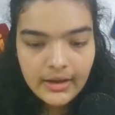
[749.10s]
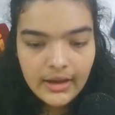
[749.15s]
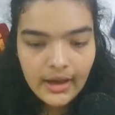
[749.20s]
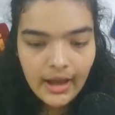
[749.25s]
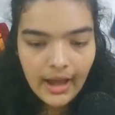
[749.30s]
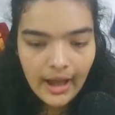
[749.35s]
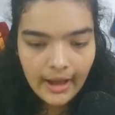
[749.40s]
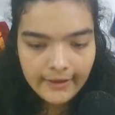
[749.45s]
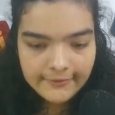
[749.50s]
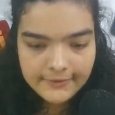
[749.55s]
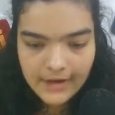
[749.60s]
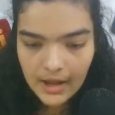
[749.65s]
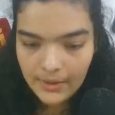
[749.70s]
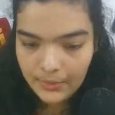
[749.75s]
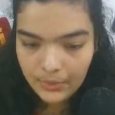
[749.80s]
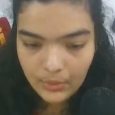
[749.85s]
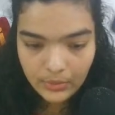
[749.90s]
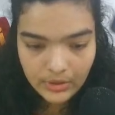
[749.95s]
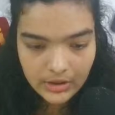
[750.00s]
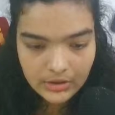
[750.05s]
I've
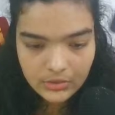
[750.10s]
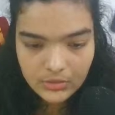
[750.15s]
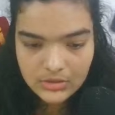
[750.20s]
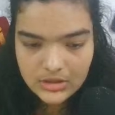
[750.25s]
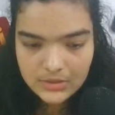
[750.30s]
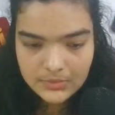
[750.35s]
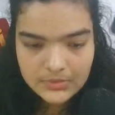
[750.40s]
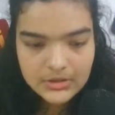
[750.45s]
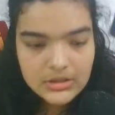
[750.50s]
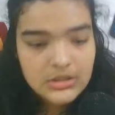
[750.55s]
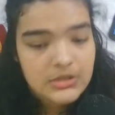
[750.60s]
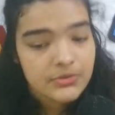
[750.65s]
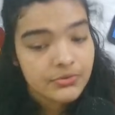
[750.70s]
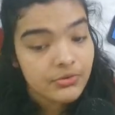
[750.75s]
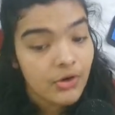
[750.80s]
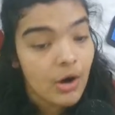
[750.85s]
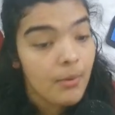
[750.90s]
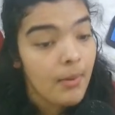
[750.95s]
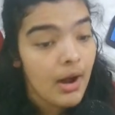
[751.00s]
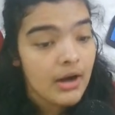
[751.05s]
downloaded those images
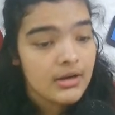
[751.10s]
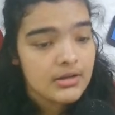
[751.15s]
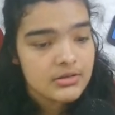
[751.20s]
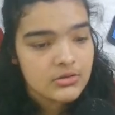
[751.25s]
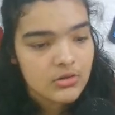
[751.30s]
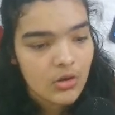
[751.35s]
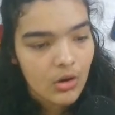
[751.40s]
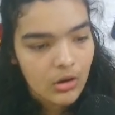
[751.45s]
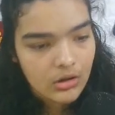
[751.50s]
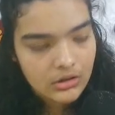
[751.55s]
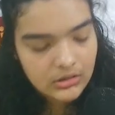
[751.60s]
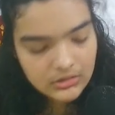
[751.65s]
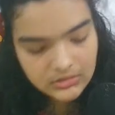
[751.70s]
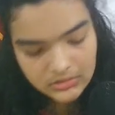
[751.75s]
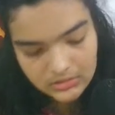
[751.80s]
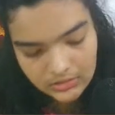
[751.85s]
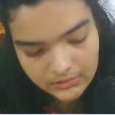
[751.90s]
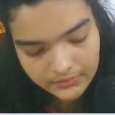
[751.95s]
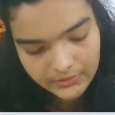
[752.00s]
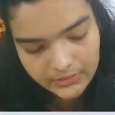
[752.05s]
from our Discord
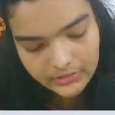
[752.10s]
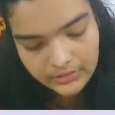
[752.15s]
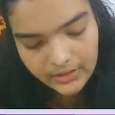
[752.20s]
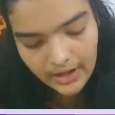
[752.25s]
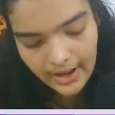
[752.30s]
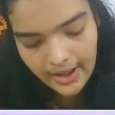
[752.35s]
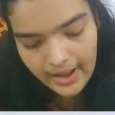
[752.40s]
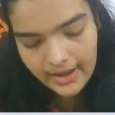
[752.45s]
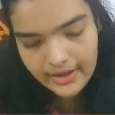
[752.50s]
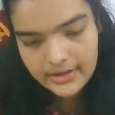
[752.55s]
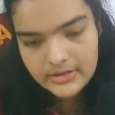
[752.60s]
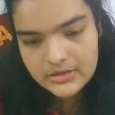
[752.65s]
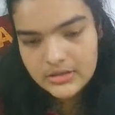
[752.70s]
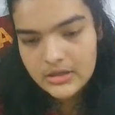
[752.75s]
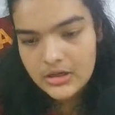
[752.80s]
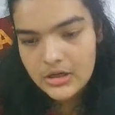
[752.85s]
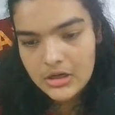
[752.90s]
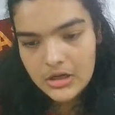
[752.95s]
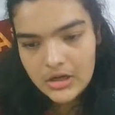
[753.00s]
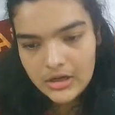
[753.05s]
server, and
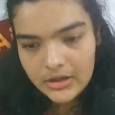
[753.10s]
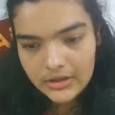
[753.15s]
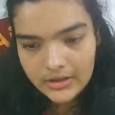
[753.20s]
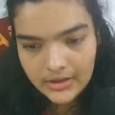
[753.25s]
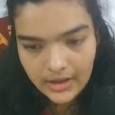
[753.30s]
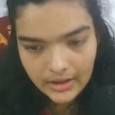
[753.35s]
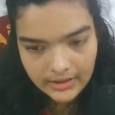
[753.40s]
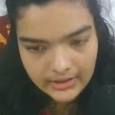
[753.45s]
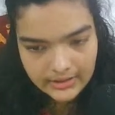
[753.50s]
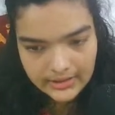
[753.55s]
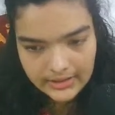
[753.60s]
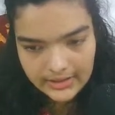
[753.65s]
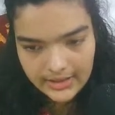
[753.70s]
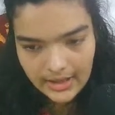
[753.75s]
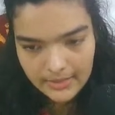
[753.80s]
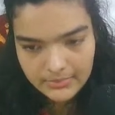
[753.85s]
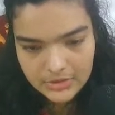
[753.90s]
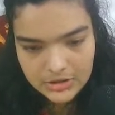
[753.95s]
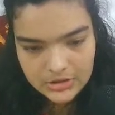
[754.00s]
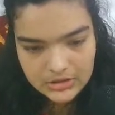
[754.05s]
currently
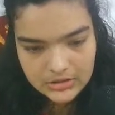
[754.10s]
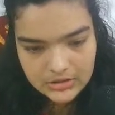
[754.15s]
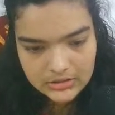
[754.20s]
I'm just,